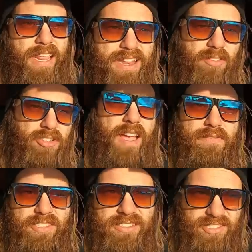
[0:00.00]
I never
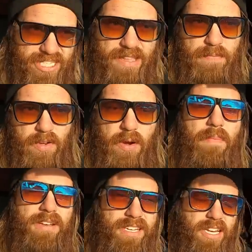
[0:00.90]
drive sleepy where I'm in